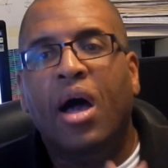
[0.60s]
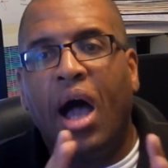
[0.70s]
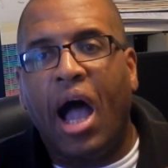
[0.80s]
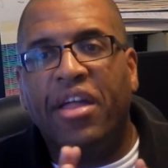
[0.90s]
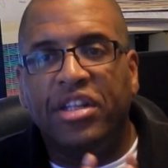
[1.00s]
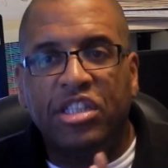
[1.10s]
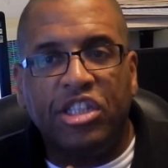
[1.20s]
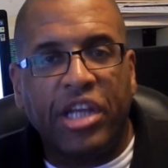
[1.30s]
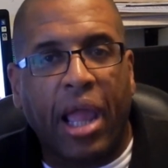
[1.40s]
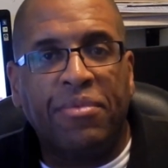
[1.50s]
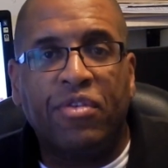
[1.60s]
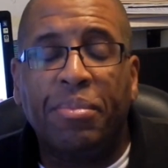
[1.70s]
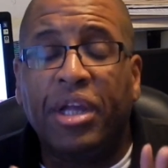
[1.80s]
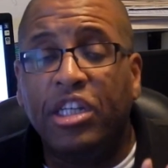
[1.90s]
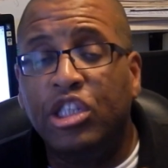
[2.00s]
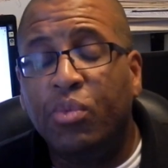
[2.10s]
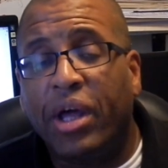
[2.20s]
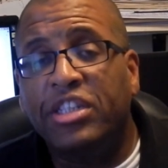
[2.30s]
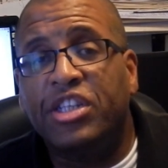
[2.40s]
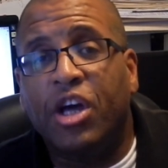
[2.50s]
Hi, this is James from
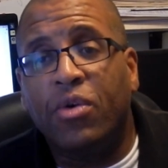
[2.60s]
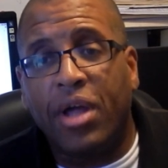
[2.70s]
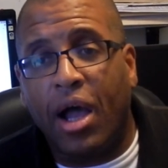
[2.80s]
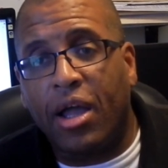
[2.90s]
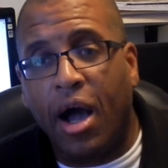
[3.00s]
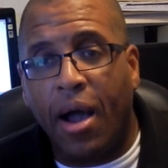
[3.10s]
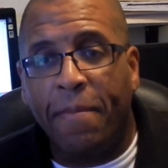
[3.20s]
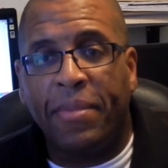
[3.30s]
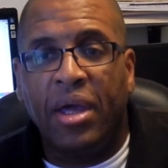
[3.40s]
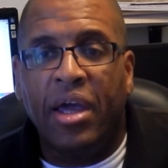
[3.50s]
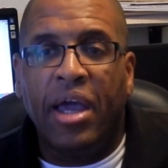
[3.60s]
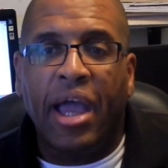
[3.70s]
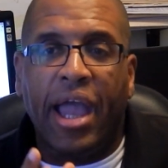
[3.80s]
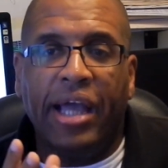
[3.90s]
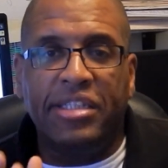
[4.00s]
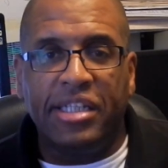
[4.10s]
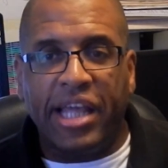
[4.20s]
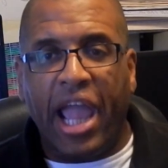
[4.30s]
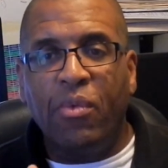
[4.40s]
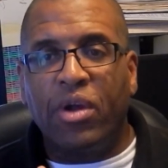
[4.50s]
BecauseYouWantedToKnow.com, and
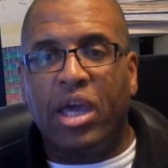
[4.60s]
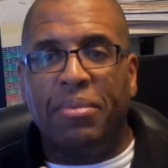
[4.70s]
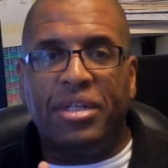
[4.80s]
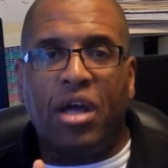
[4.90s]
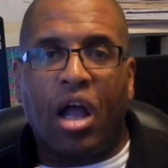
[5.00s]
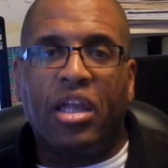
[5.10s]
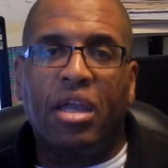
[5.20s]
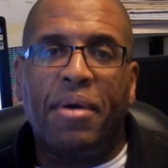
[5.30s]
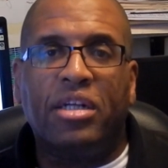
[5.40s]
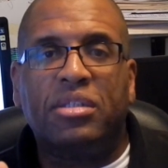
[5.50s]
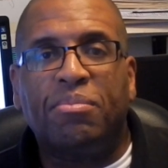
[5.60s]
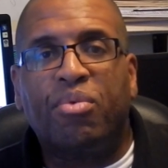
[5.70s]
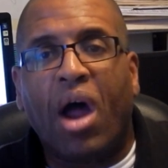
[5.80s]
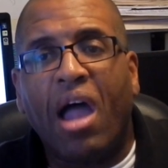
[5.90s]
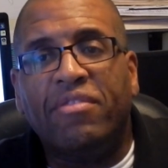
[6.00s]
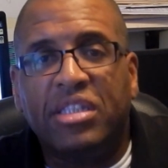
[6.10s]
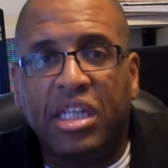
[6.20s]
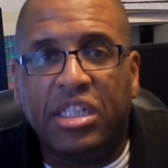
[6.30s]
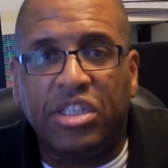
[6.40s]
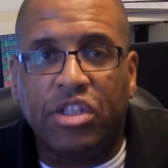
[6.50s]
today we're going to be talking about some privacy
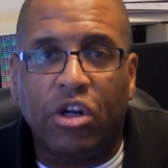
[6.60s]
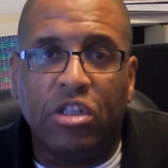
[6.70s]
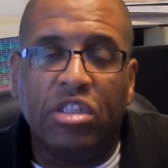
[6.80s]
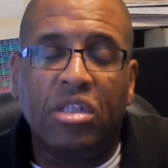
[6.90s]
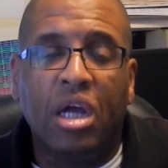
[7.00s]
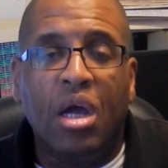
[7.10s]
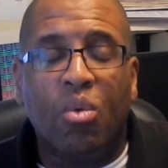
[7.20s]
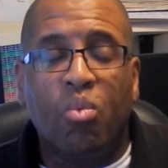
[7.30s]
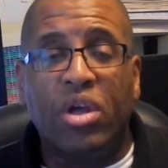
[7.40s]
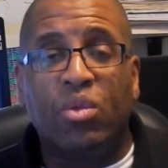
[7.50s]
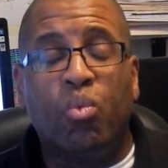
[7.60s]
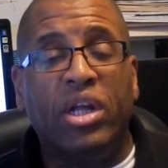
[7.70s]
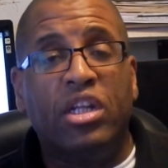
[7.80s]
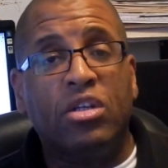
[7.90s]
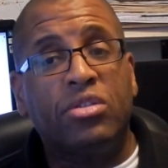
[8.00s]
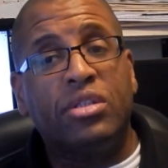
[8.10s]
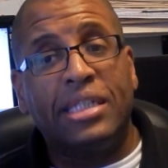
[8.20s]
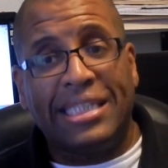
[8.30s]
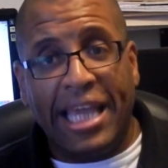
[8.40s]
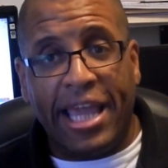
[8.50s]
concerns with Windows
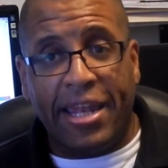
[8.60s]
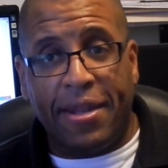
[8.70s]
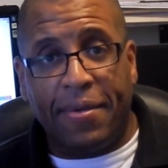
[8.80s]
10.